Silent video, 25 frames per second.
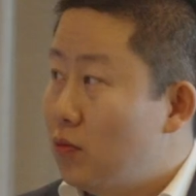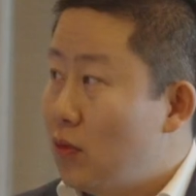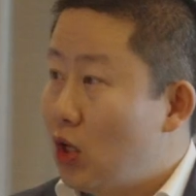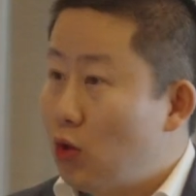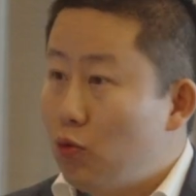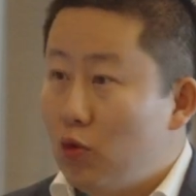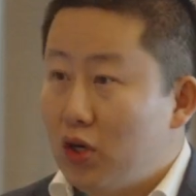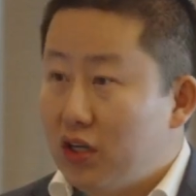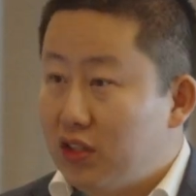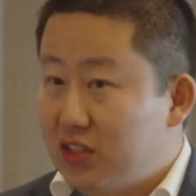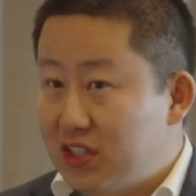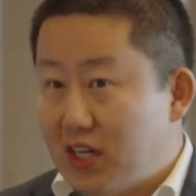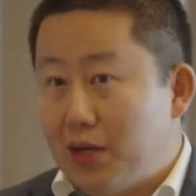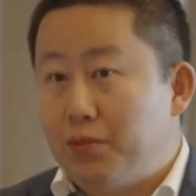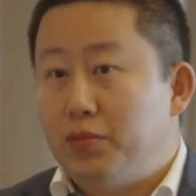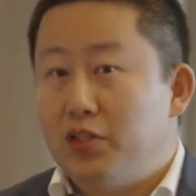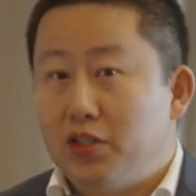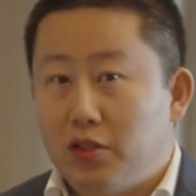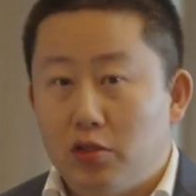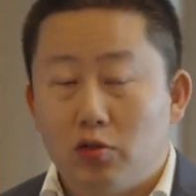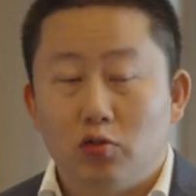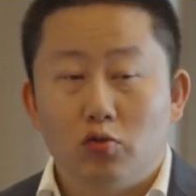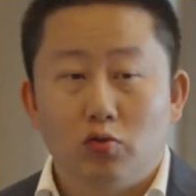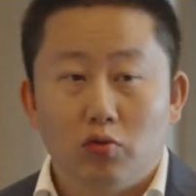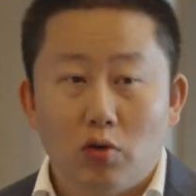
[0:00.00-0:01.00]
we
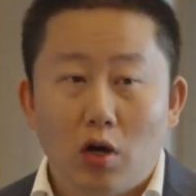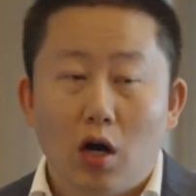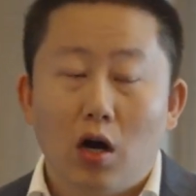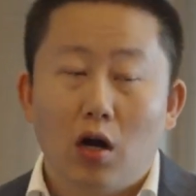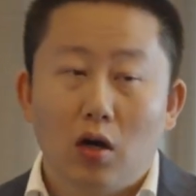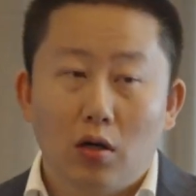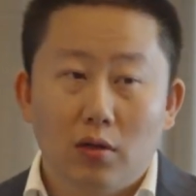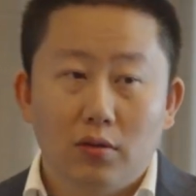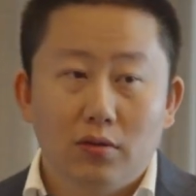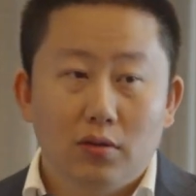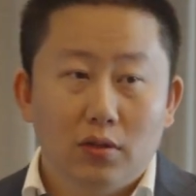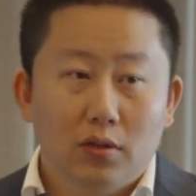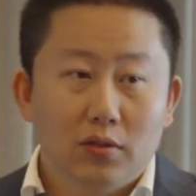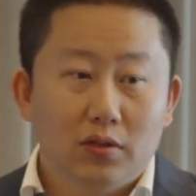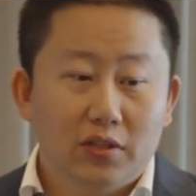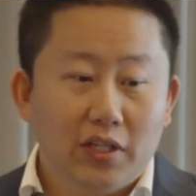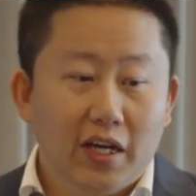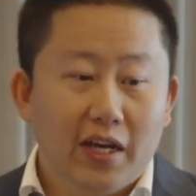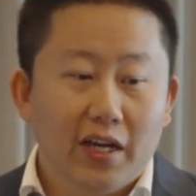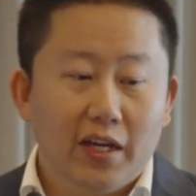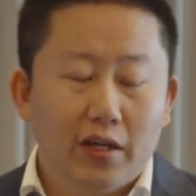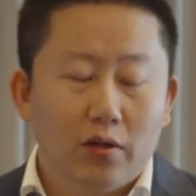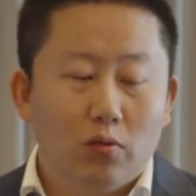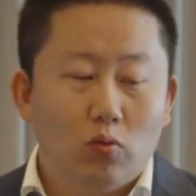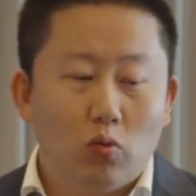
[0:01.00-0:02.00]
adapted to our
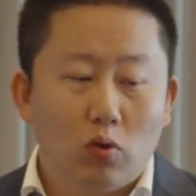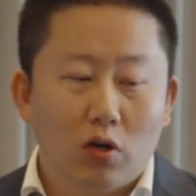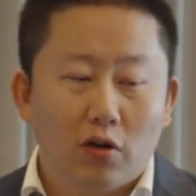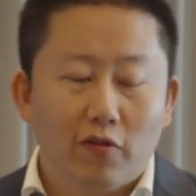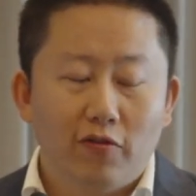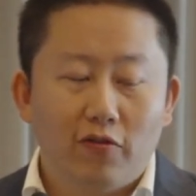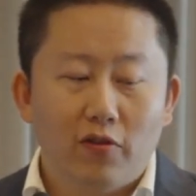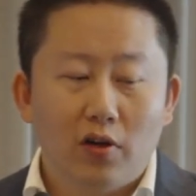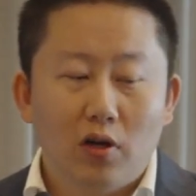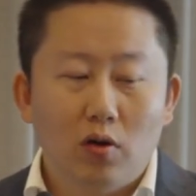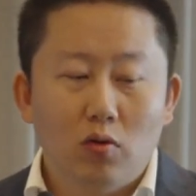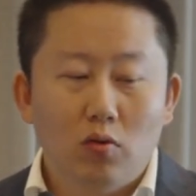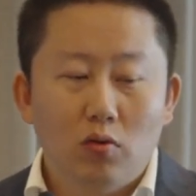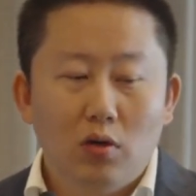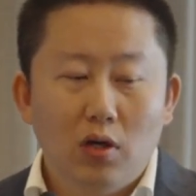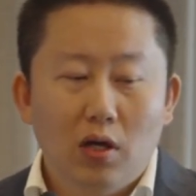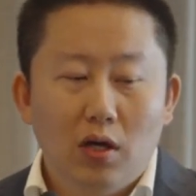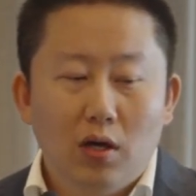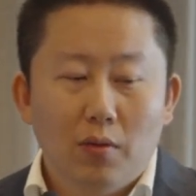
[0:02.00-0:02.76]
daily workflow,